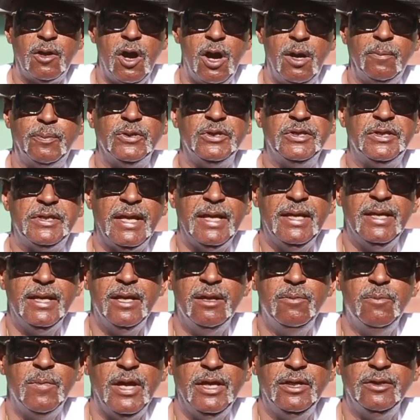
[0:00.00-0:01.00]
compensate
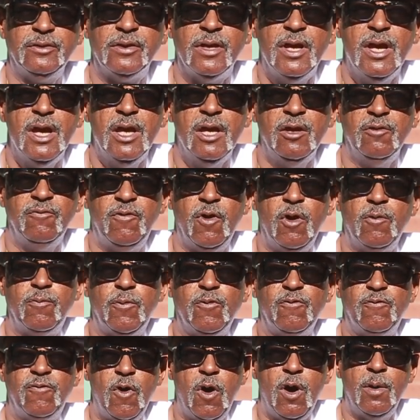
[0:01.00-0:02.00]
inmates for
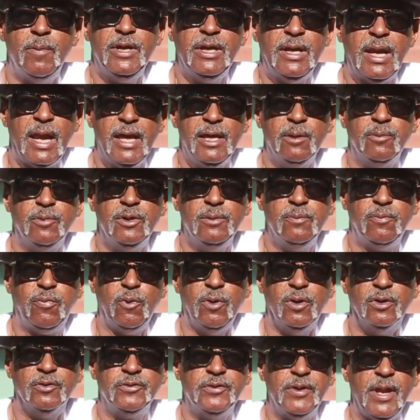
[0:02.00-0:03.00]
performing labor in
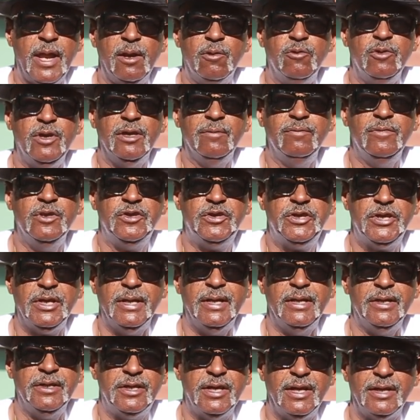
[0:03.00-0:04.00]
prison. They don't give you
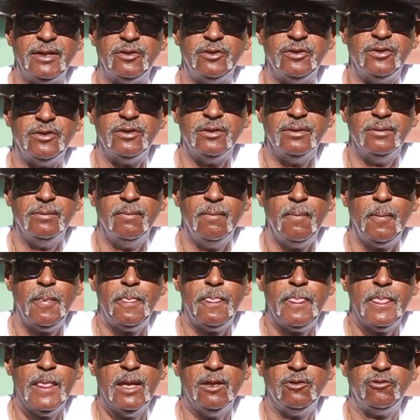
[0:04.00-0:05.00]
shit in Texas.
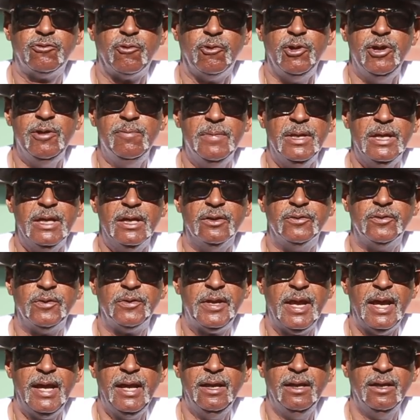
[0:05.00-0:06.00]
Right. Three meals a
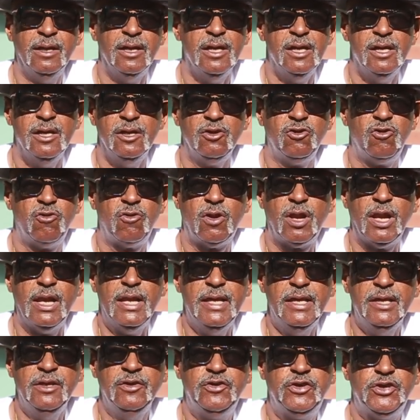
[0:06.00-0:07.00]
day,
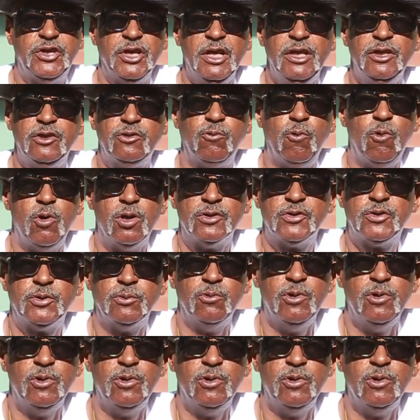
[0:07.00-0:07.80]
clean sheets once